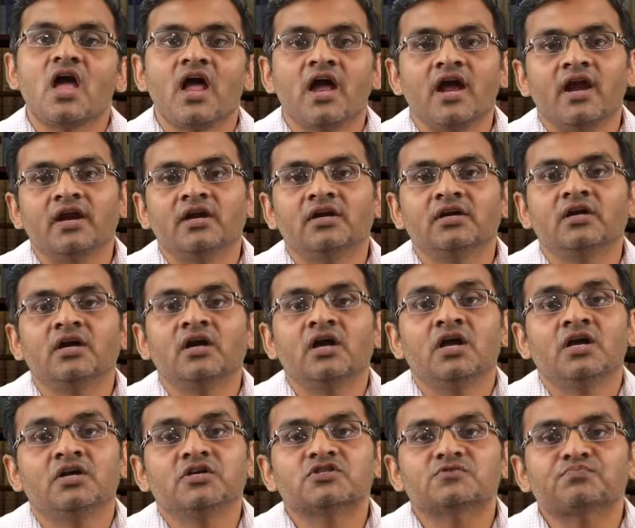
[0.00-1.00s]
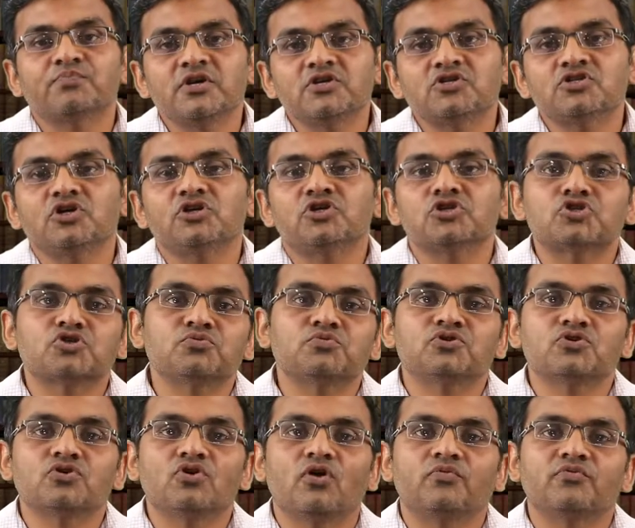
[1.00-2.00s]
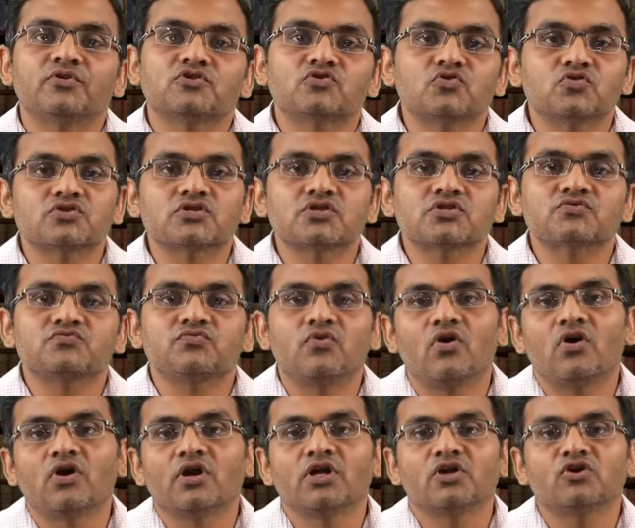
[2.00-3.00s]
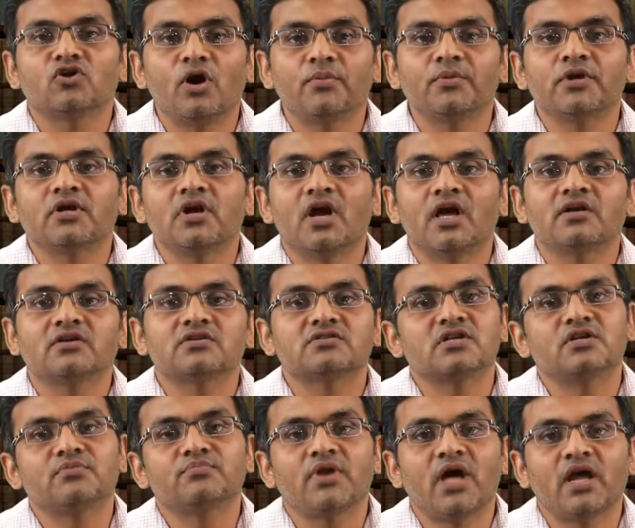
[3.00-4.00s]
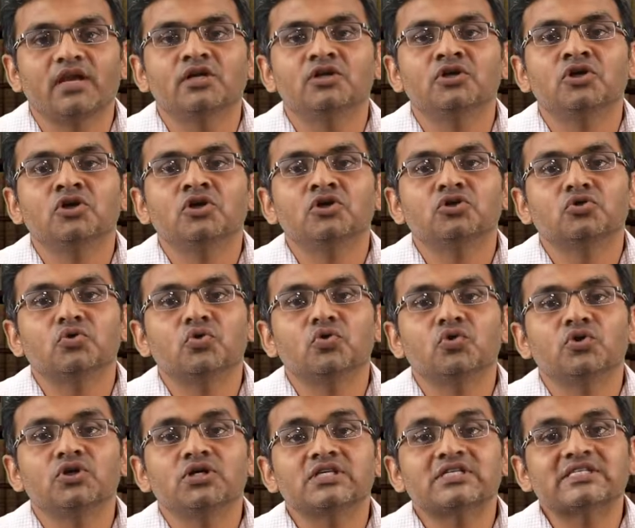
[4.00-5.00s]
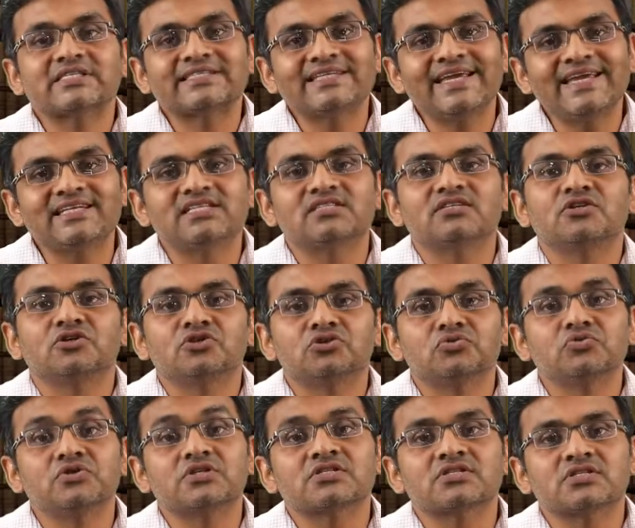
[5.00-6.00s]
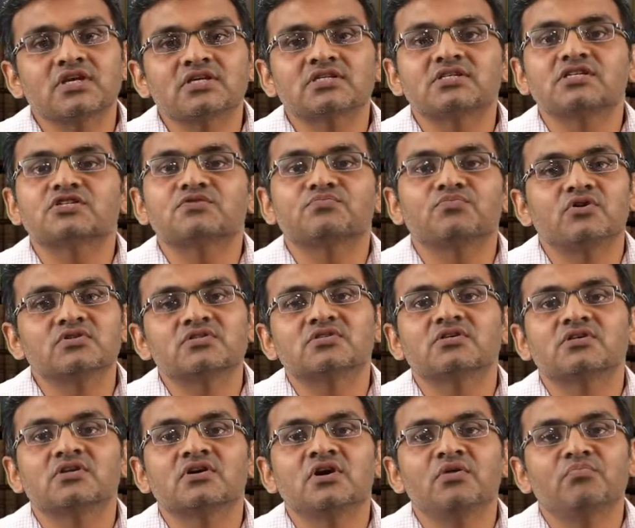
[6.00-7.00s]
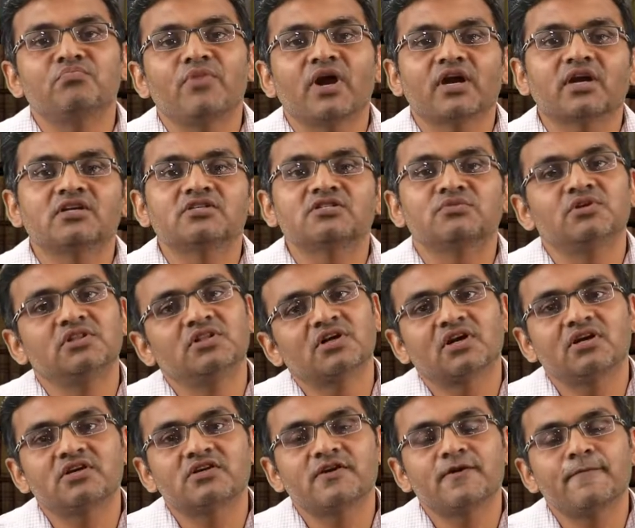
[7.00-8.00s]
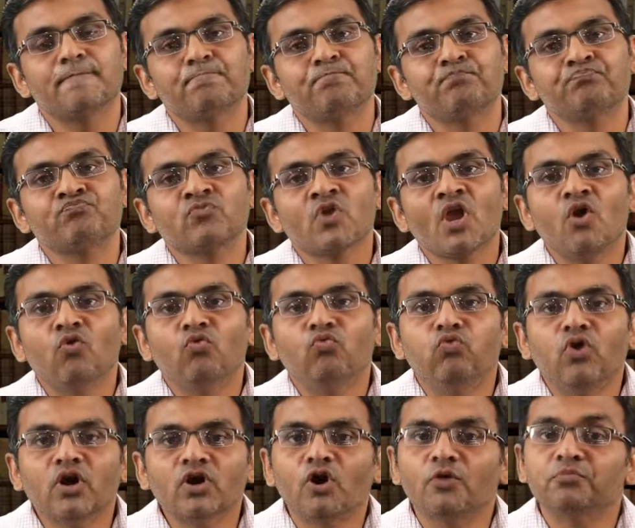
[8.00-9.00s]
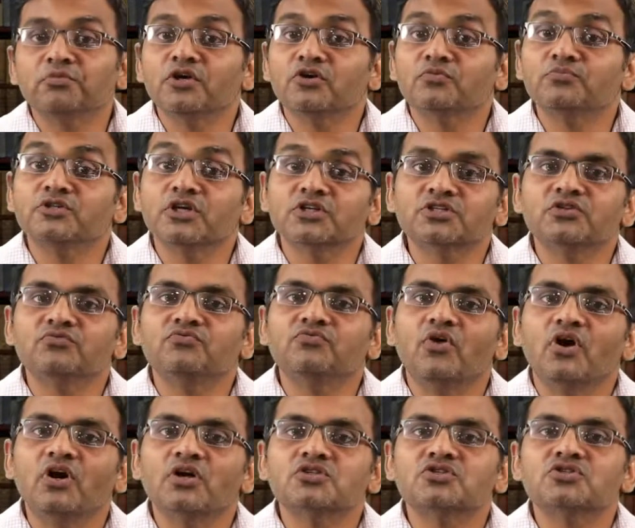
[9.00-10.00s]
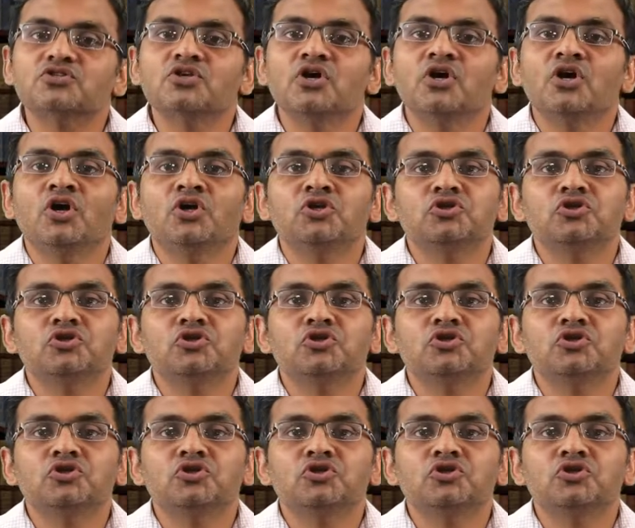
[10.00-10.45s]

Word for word: and spatial distribution of resources for economic and regional planning through state through state sponsored mechanism in the country. One of the objective was